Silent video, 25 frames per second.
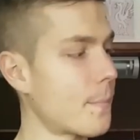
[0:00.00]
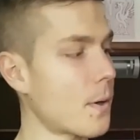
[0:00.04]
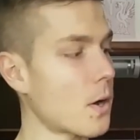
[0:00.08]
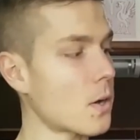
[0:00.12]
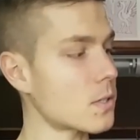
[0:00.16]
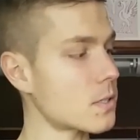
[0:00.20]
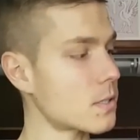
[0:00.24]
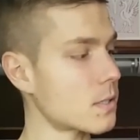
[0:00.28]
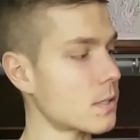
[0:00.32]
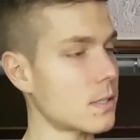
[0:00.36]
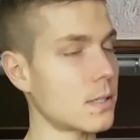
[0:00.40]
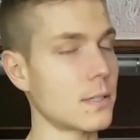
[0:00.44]

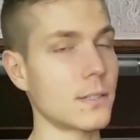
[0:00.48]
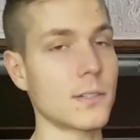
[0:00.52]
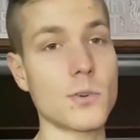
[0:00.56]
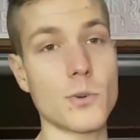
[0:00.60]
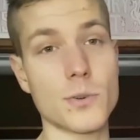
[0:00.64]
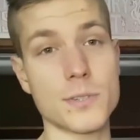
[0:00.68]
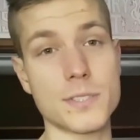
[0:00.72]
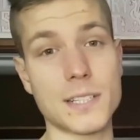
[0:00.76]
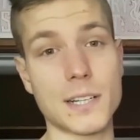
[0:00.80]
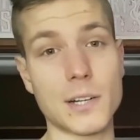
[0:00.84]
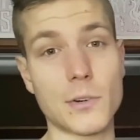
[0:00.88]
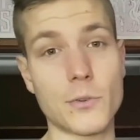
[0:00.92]
Post
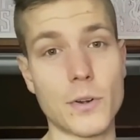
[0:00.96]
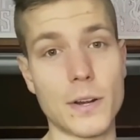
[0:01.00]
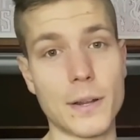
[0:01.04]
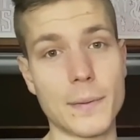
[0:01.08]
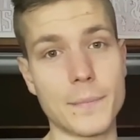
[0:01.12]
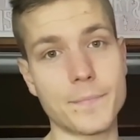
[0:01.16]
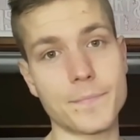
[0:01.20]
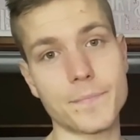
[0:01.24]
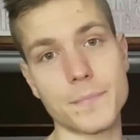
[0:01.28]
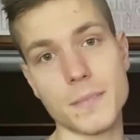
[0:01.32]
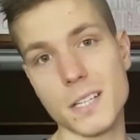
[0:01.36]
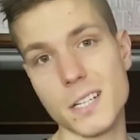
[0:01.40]
Cookies and
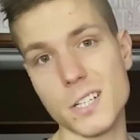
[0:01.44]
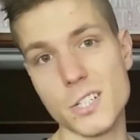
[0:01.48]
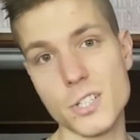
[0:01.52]
Cream.